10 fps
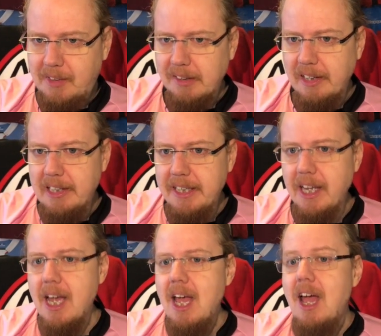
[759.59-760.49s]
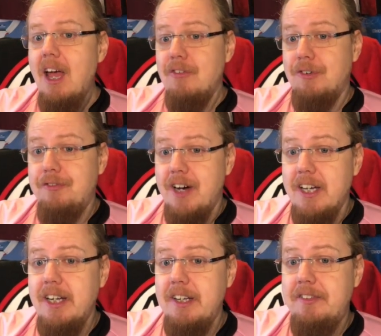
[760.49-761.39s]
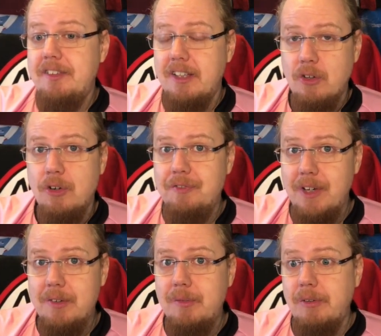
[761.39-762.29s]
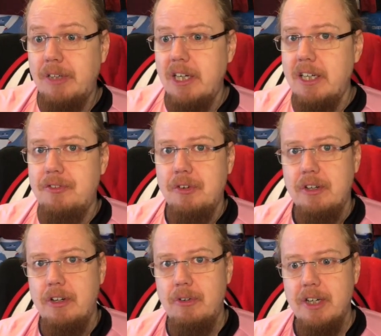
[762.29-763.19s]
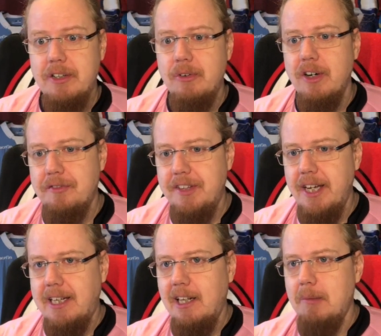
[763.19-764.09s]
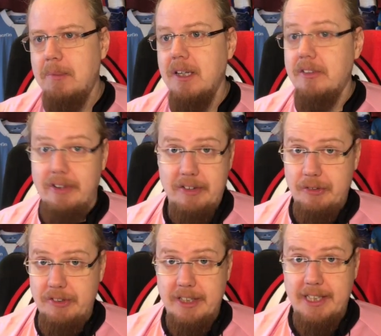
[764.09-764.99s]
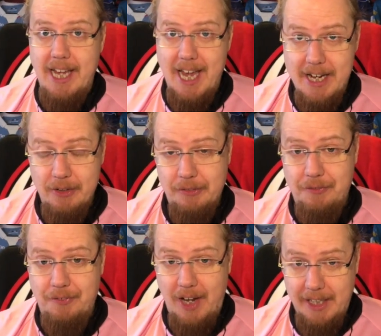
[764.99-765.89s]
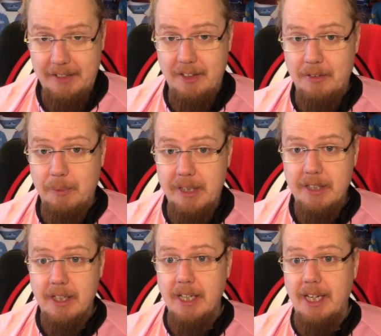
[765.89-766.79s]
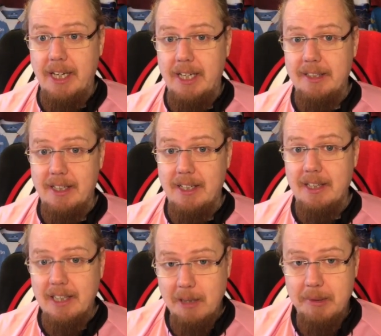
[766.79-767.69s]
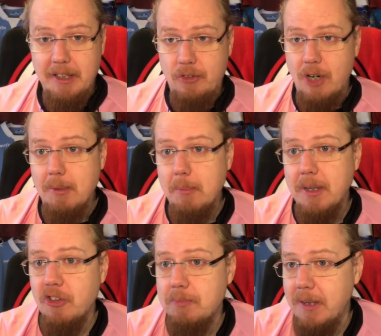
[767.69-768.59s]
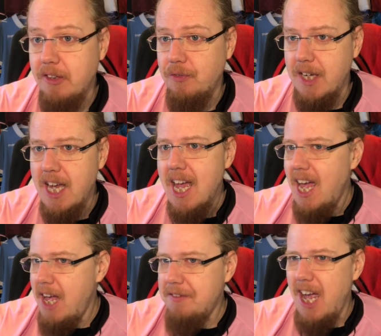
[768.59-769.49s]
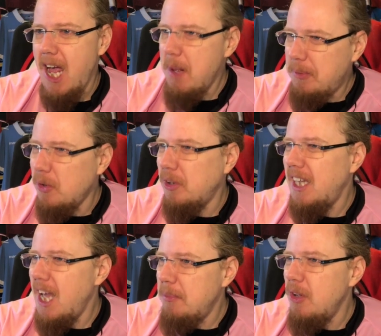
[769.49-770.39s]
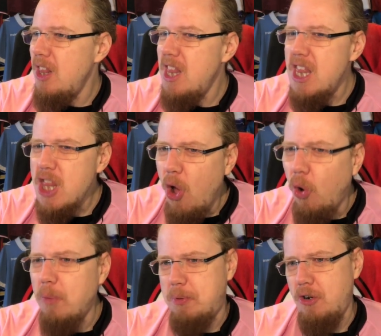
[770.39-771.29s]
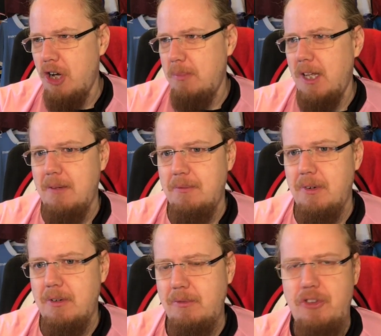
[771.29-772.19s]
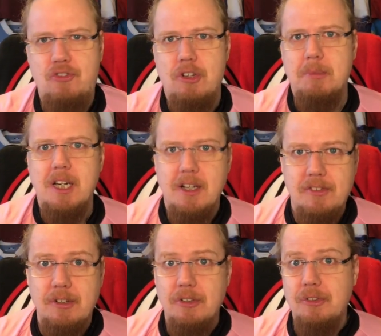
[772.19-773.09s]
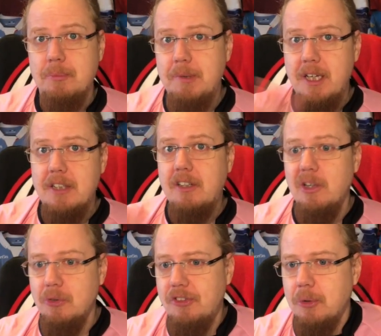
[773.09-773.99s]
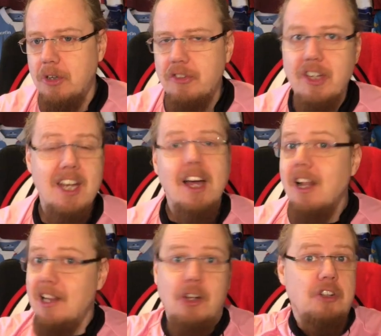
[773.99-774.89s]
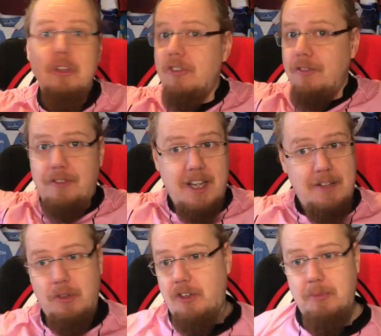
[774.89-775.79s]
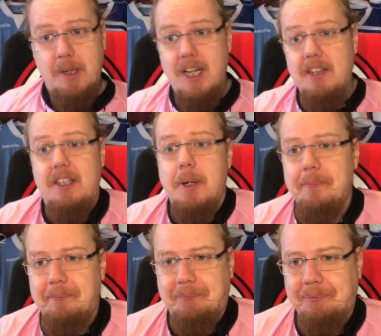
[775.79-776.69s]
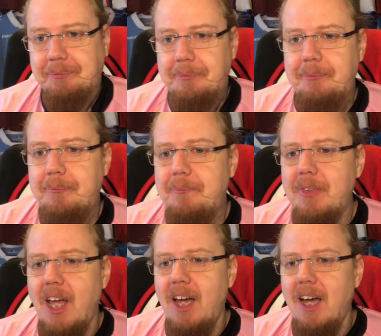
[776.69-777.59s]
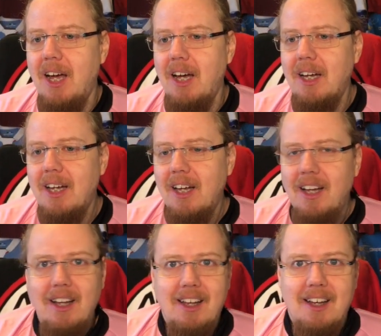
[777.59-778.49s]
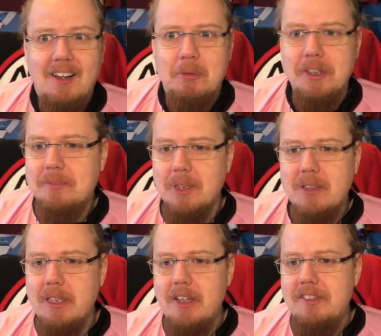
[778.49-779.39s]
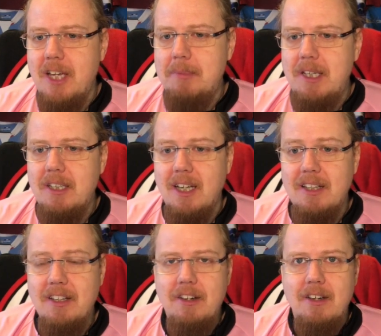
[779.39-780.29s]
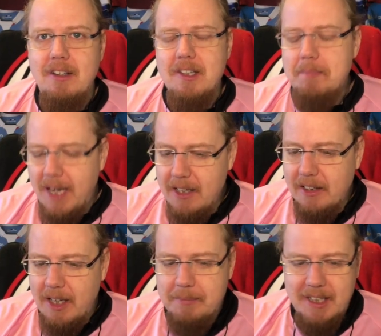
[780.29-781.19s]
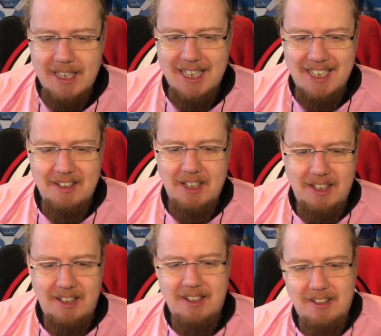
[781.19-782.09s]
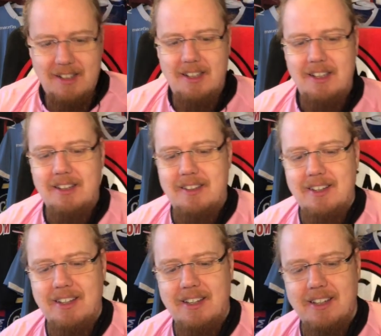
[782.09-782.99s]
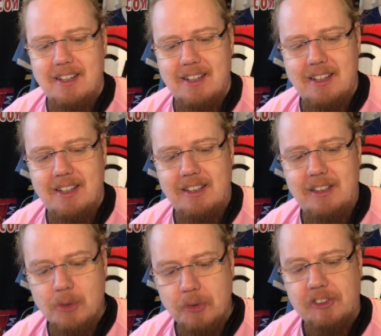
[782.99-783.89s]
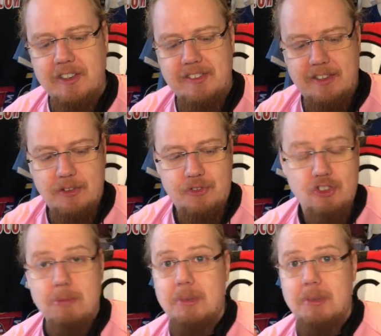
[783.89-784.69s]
the league. Fofana is sent off very, very, very late for a rather rough tackle, but Rasota cannot find a winner and a little bit in trouble because PSV have absolutely, absolutely no problem with Sturm Graz. Also behind closed doors, lots of fireworks behind there. Uh, what what can can say, I mean, uh, the the panel, I mean, the uselessness of Sturm